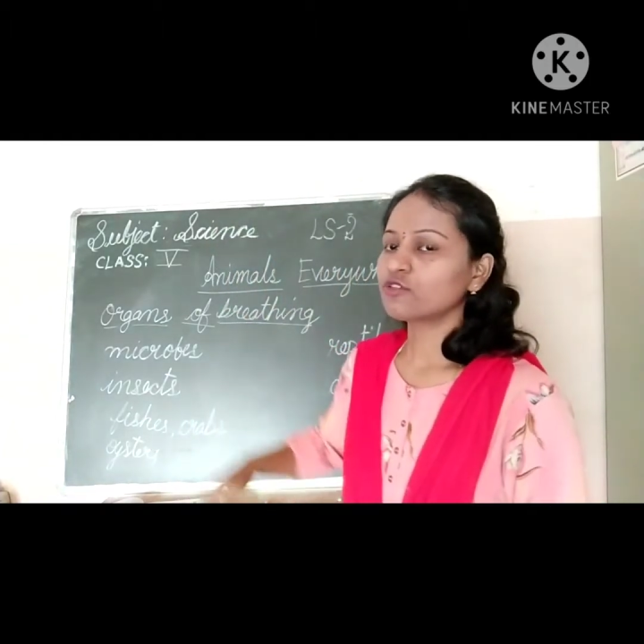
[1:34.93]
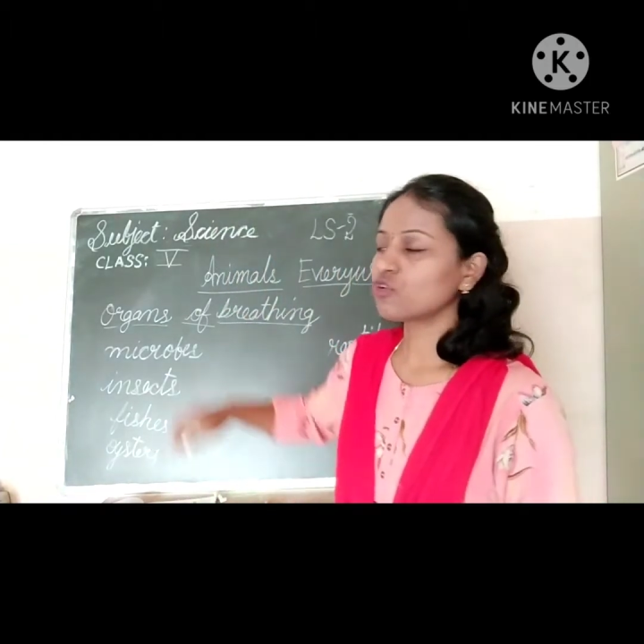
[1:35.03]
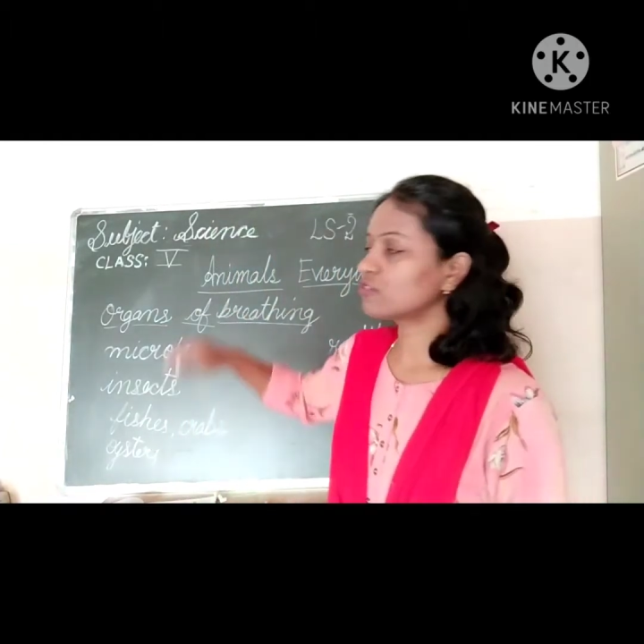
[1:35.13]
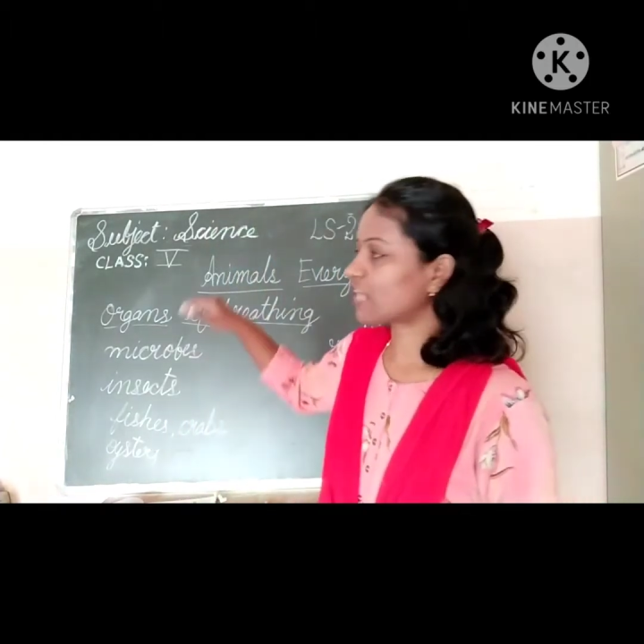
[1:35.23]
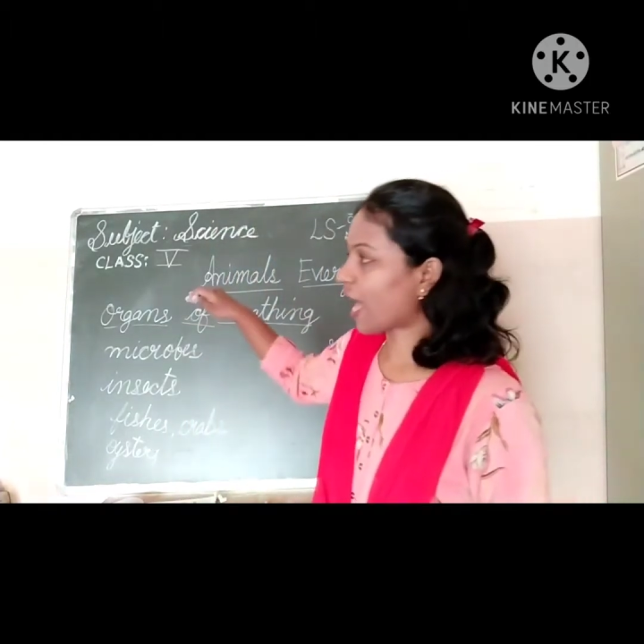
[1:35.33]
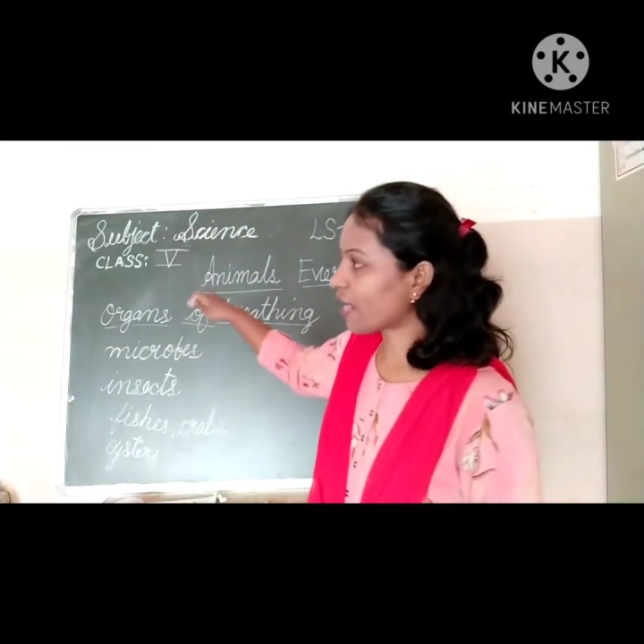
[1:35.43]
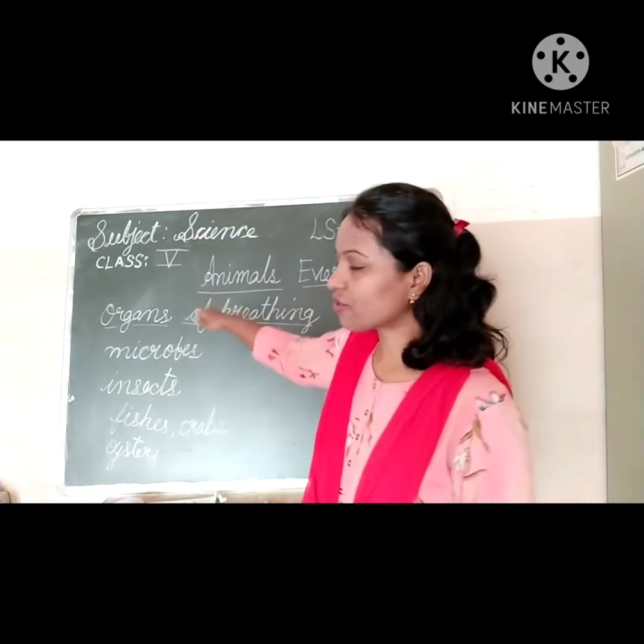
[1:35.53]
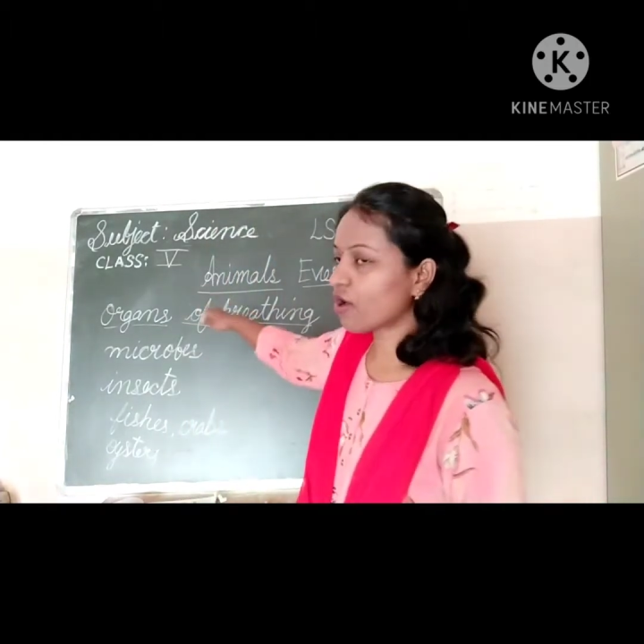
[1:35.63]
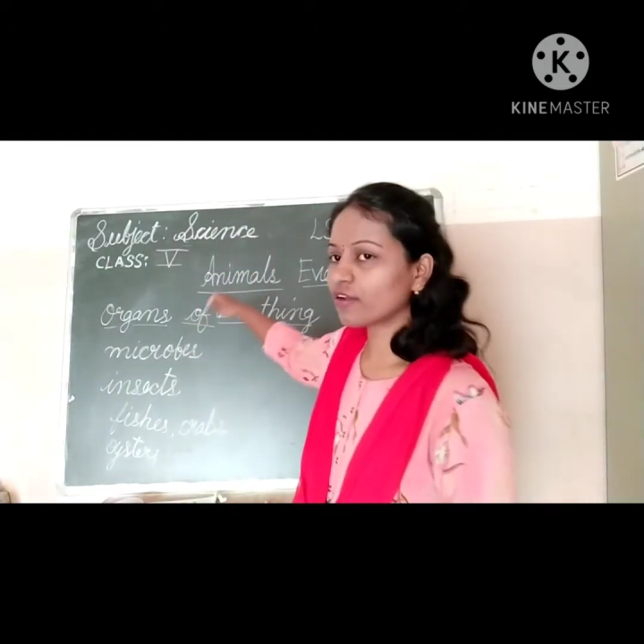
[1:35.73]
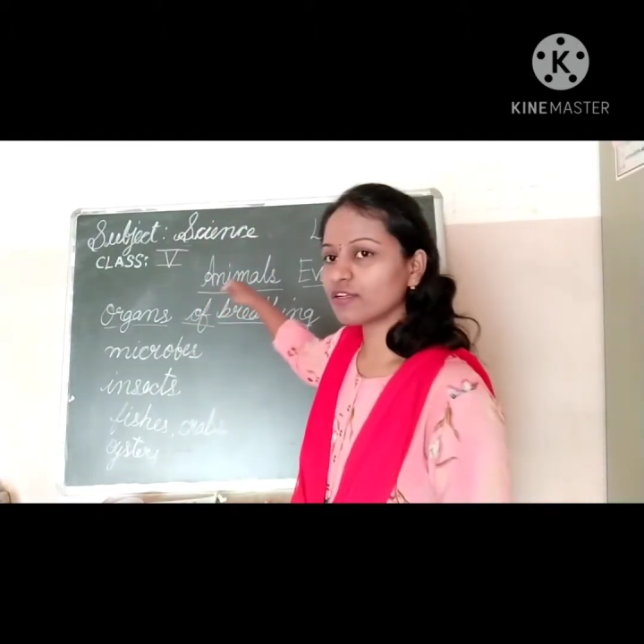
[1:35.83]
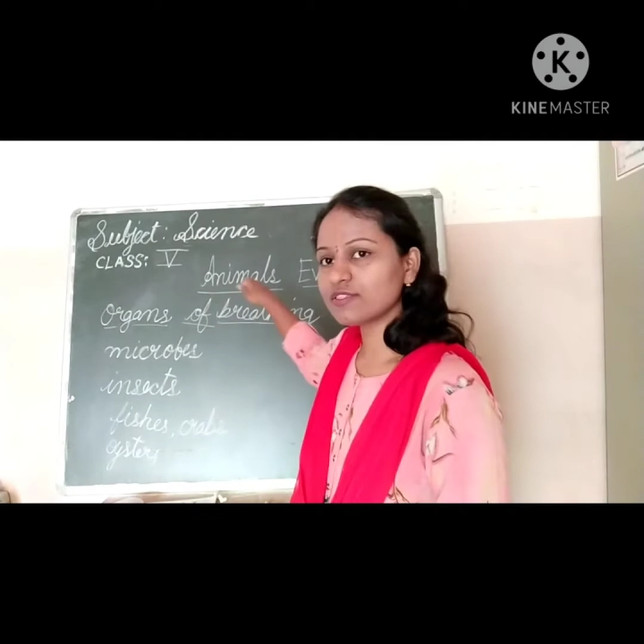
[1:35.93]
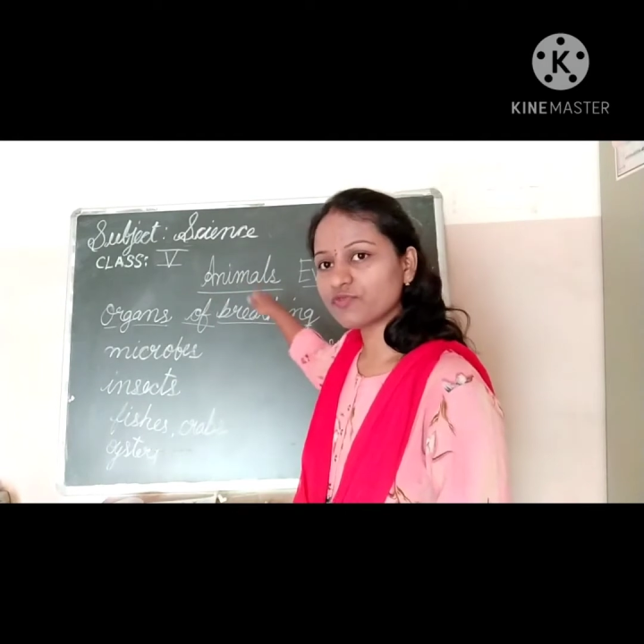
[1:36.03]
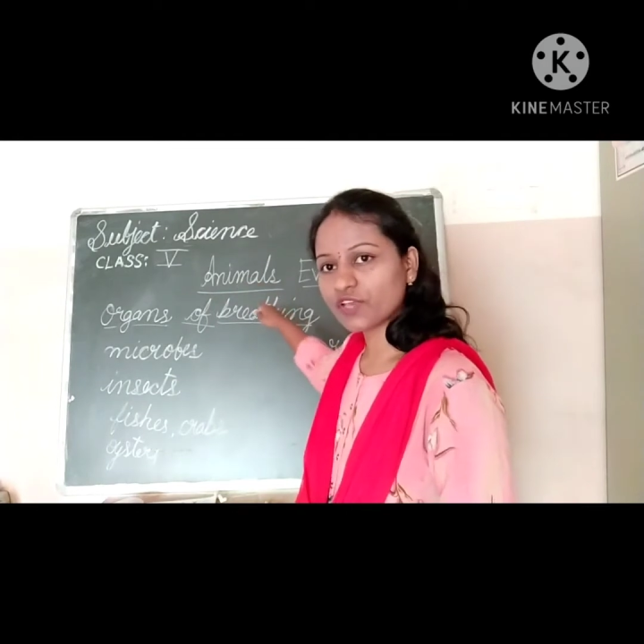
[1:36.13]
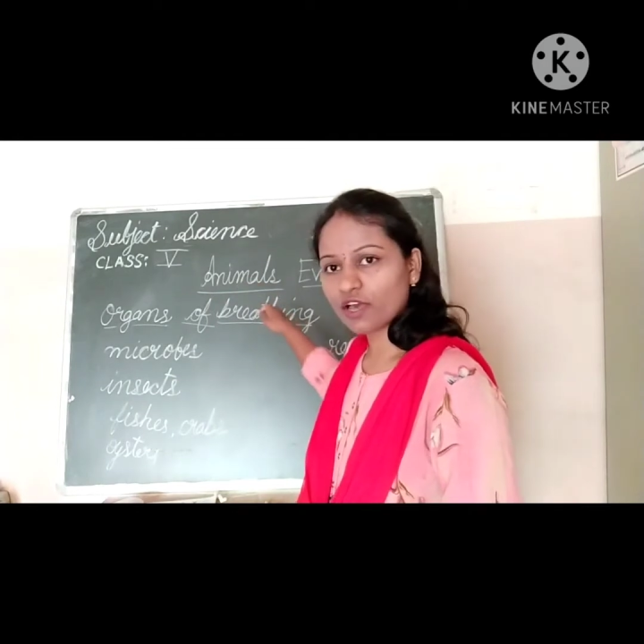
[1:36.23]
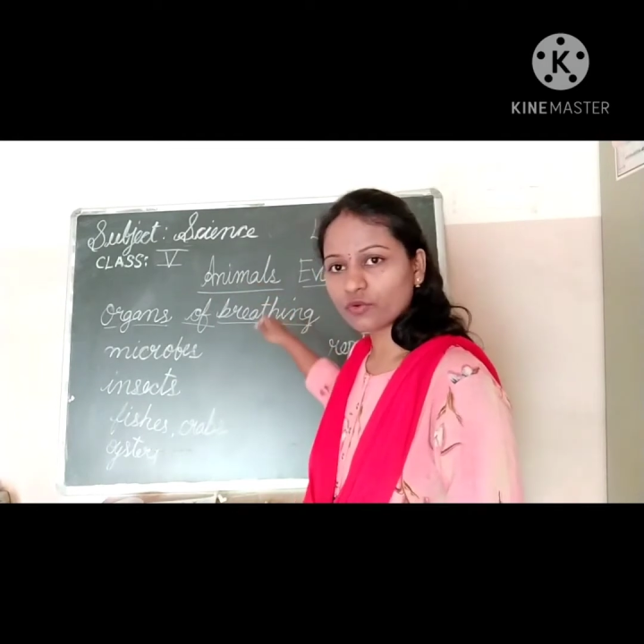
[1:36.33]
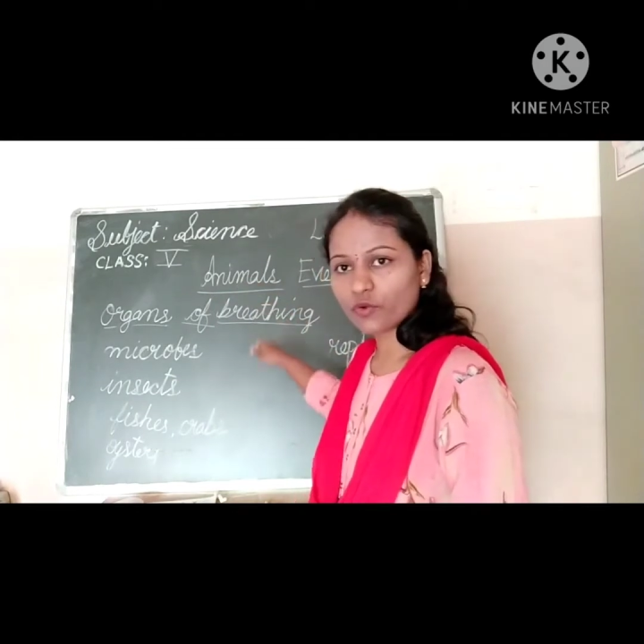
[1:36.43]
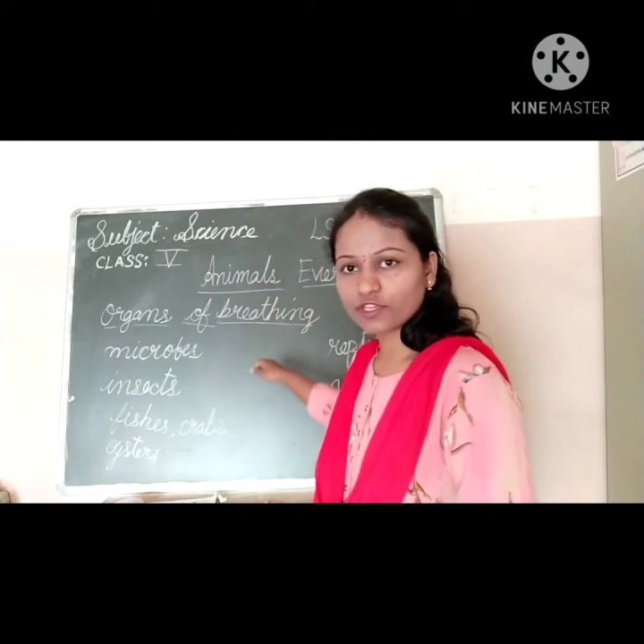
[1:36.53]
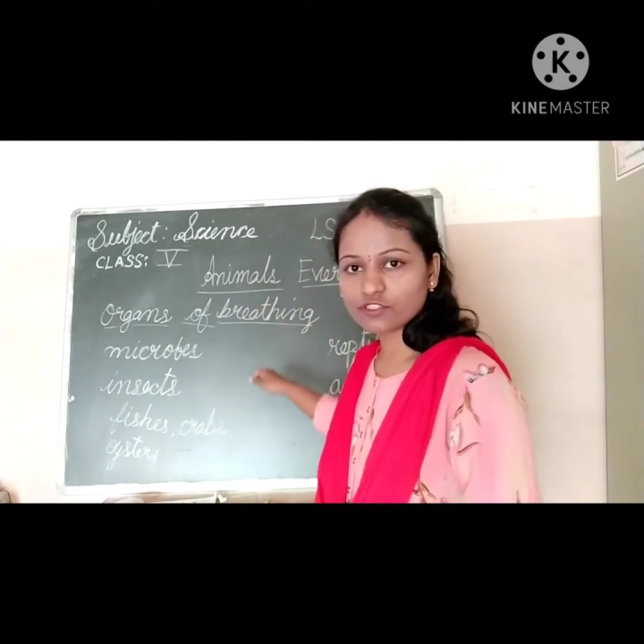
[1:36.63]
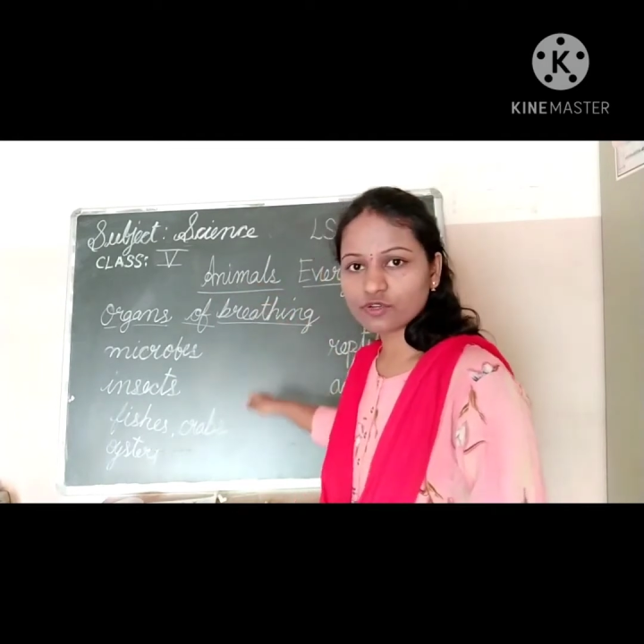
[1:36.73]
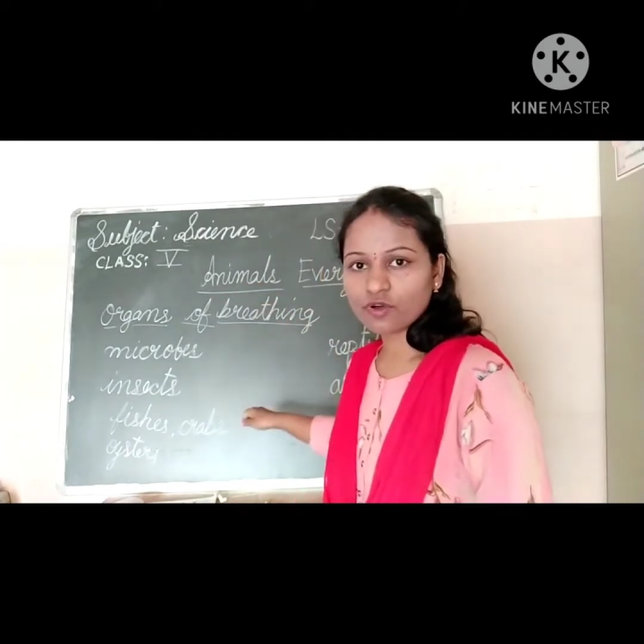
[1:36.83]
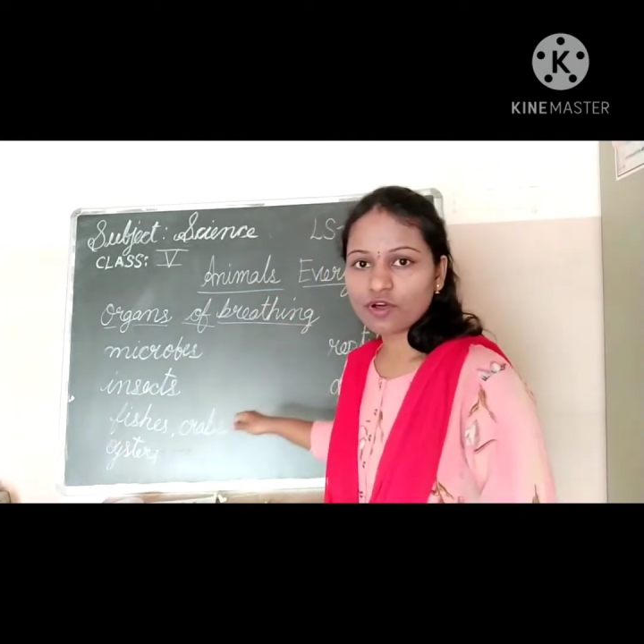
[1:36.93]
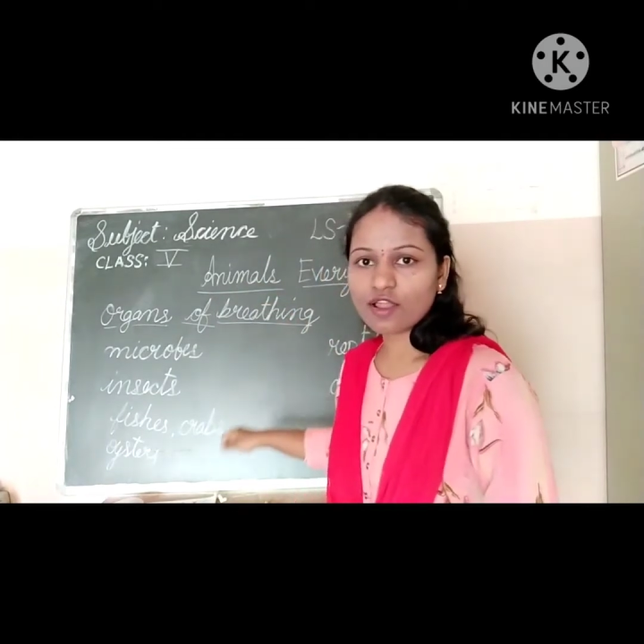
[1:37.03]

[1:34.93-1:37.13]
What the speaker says: So that organs we are going to